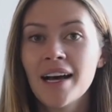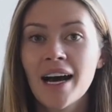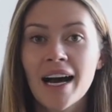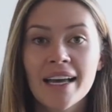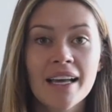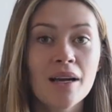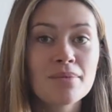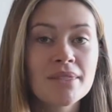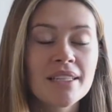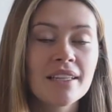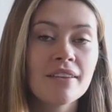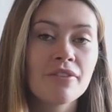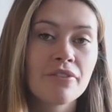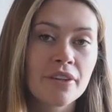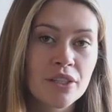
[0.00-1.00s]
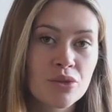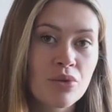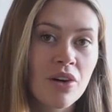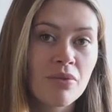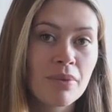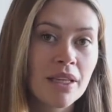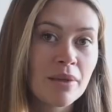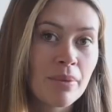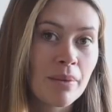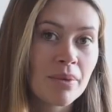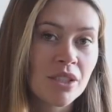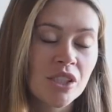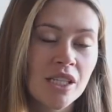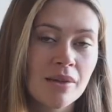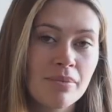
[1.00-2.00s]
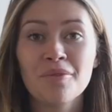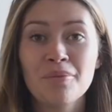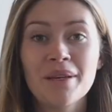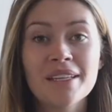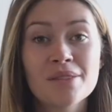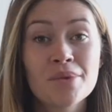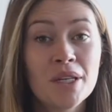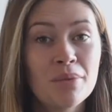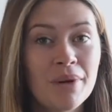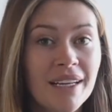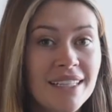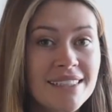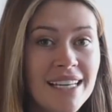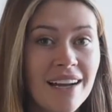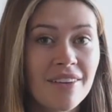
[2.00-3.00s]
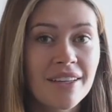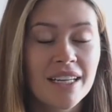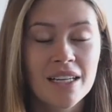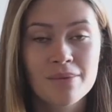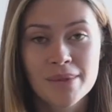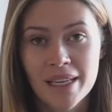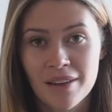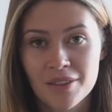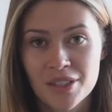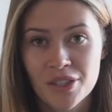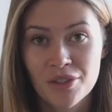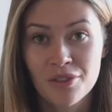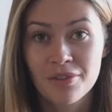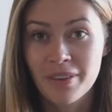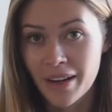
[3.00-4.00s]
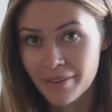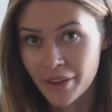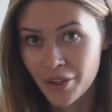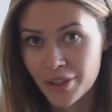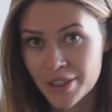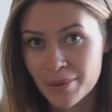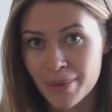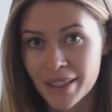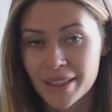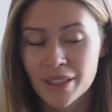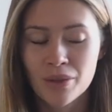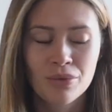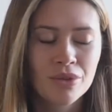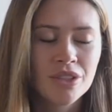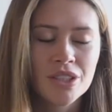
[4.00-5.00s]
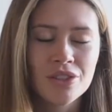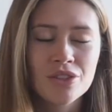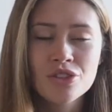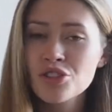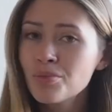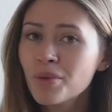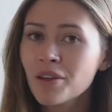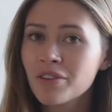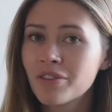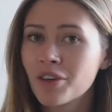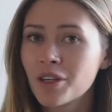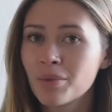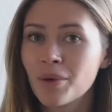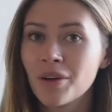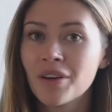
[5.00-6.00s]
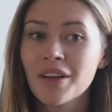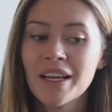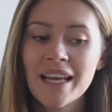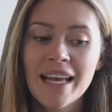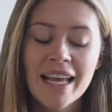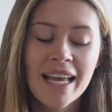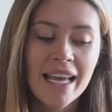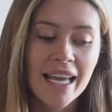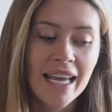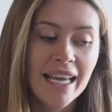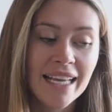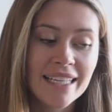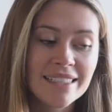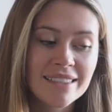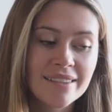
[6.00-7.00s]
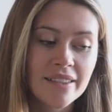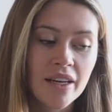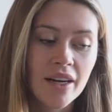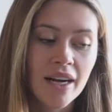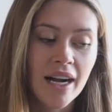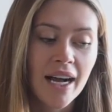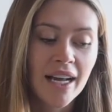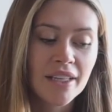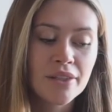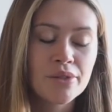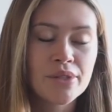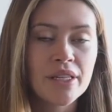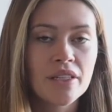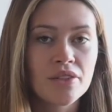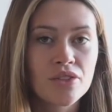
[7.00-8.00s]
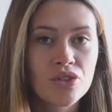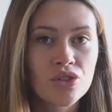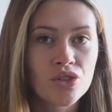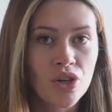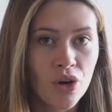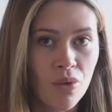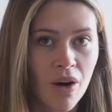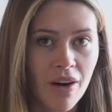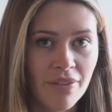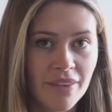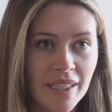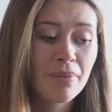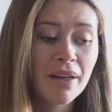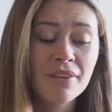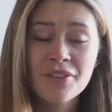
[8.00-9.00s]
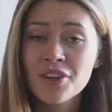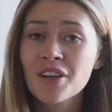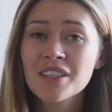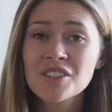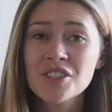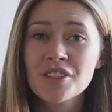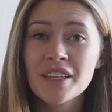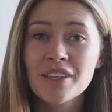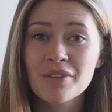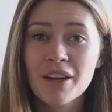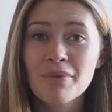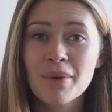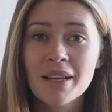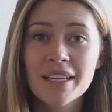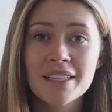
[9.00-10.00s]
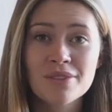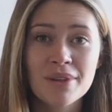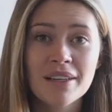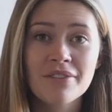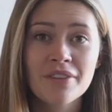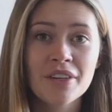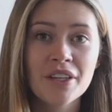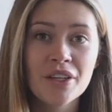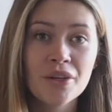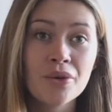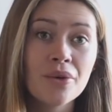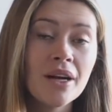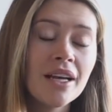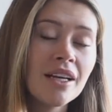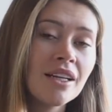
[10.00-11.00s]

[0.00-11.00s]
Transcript: I opted for the 12 month membership because when you break it down, it comes out to $5 a month, which is super affordable and I use it so often. But if you're not sure that Thrive Market is right for you,